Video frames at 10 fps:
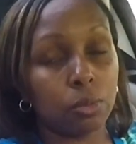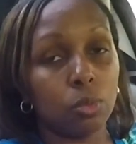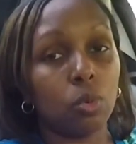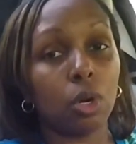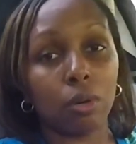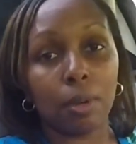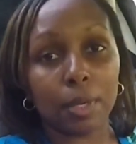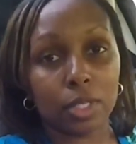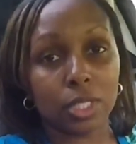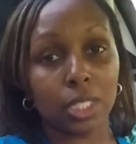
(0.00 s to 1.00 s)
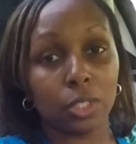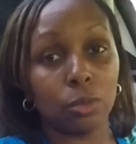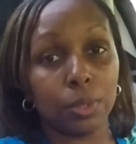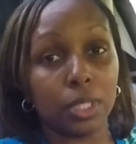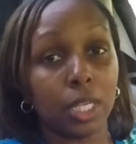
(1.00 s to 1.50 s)
Well, I'm not gonna say a
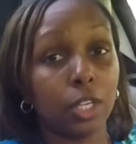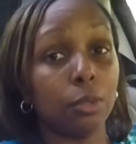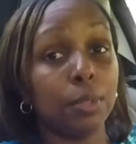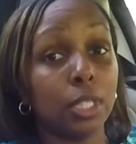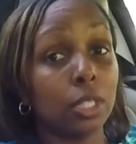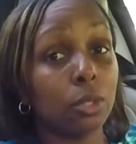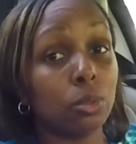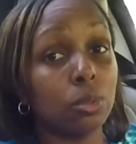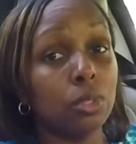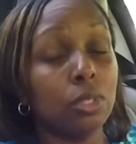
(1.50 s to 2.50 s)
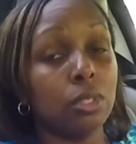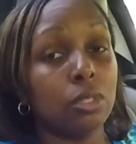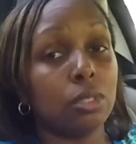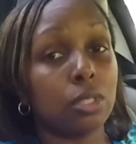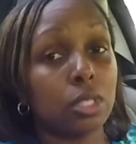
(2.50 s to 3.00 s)
little bit. That could be a little
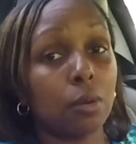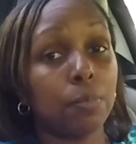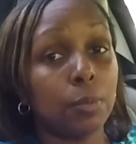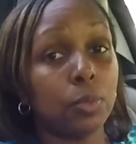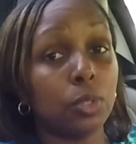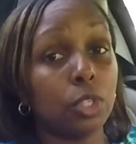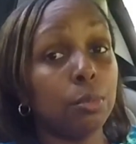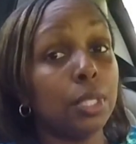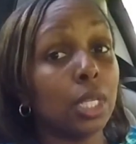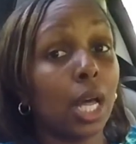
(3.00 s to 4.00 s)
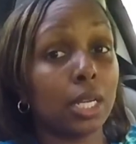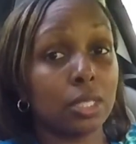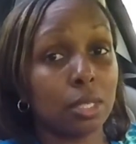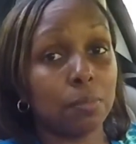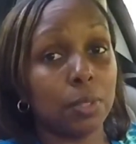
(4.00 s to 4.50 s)
to some people, it could be a lot to
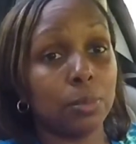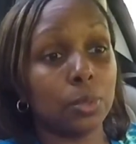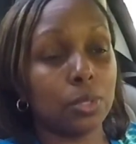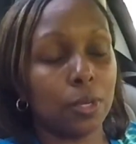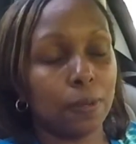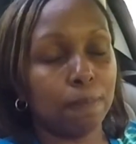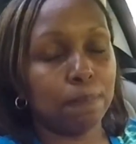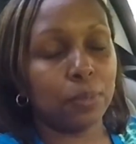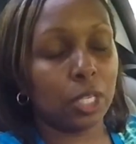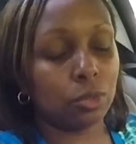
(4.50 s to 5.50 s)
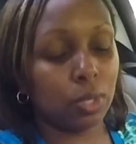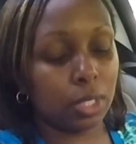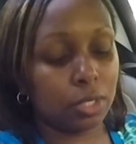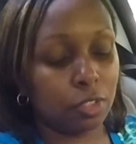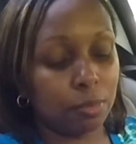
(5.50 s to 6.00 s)
some people, so that's
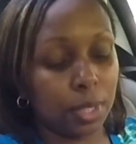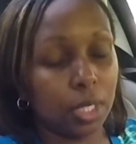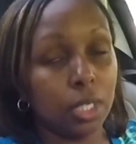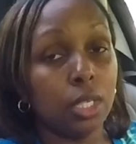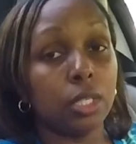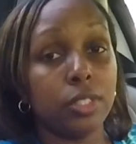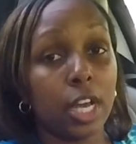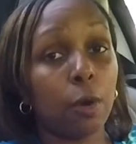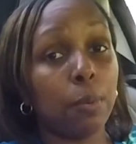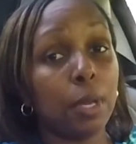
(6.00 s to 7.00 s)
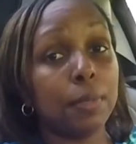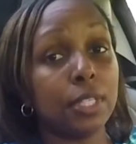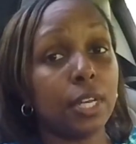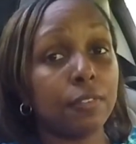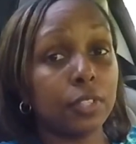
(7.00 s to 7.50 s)
relative. But down payment
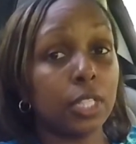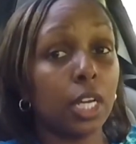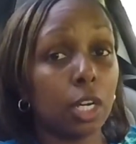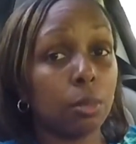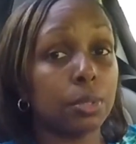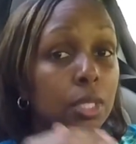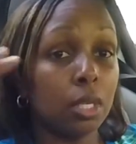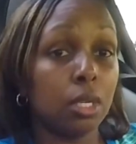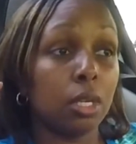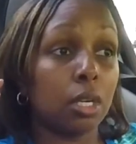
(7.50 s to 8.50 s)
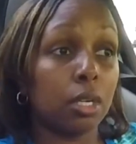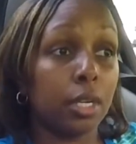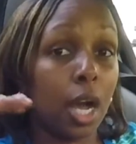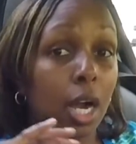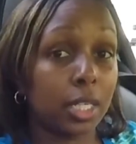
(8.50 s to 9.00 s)
definitely helps
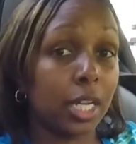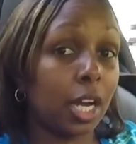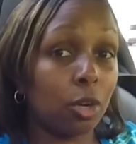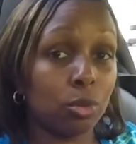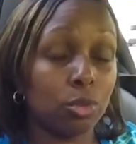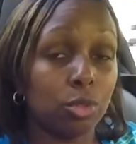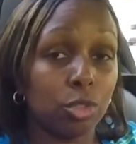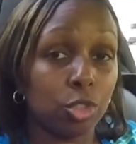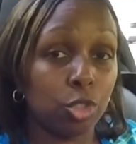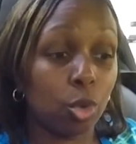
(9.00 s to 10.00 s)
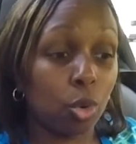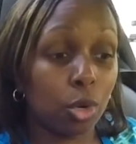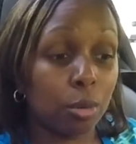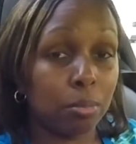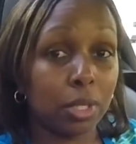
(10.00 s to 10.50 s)
knock down
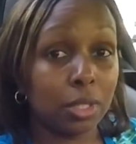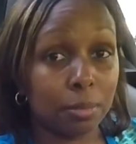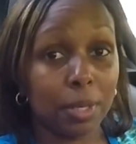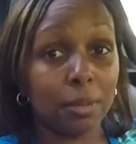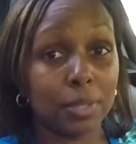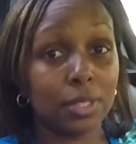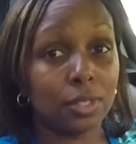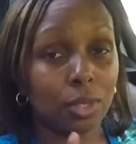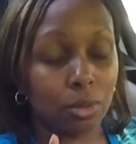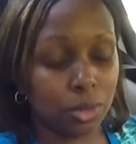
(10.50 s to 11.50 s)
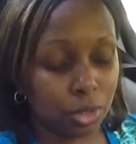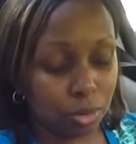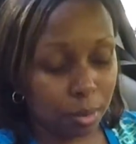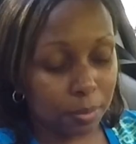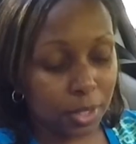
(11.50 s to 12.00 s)
your monthly payments. So just
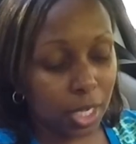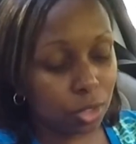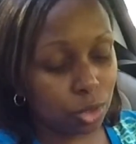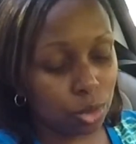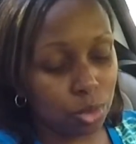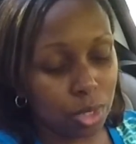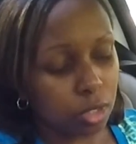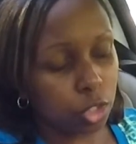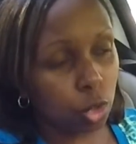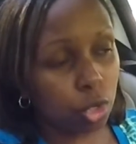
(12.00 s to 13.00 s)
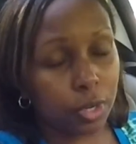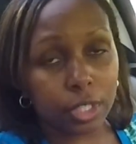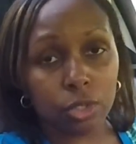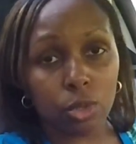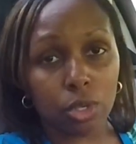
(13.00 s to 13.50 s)
remember that too. Your
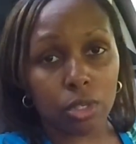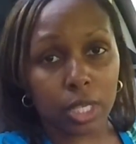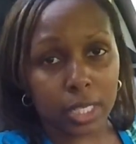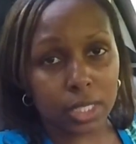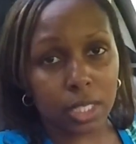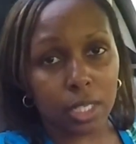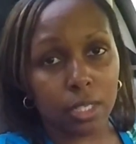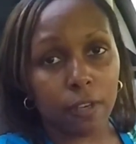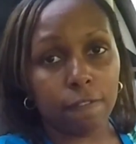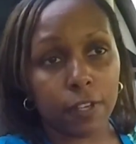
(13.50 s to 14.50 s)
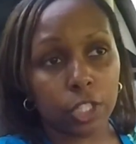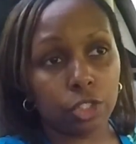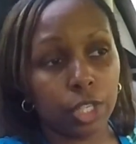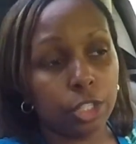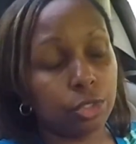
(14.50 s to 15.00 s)
credit score, like I said, affects
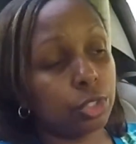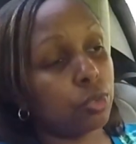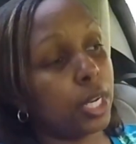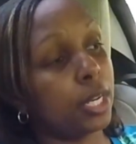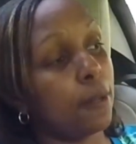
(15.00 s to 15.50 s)
your interest rate.